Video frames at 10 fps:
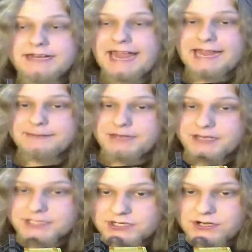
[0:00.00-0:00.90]
thing had me
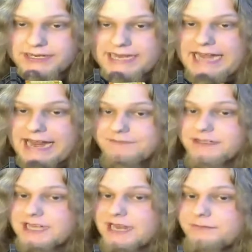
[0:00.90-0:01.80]
on its hook, and
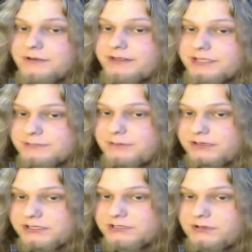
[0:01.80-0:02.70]
every time one of the
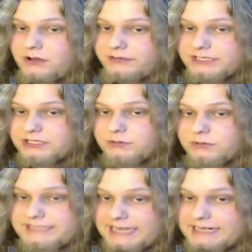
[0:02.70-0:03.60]
smaller all these
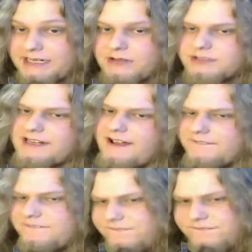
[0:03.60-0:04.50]
stories ended, I was like,
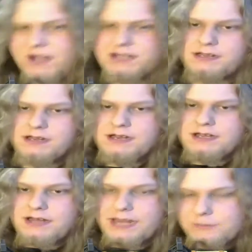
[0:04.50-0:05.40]
ah, fuck.
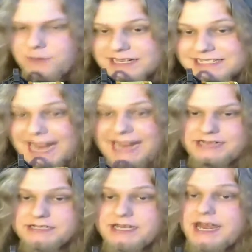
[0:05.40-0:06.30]
I didn't want it to
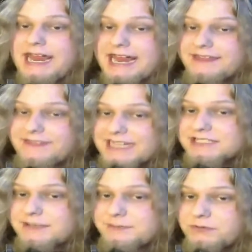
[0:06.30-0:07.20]
end. And
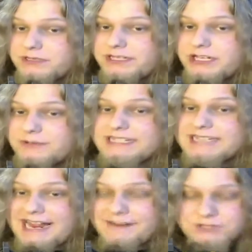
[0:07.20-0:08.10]
that's something really unique,
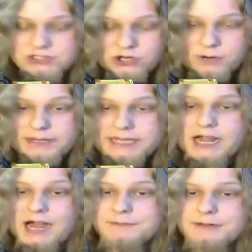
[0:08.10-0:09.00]
to have so many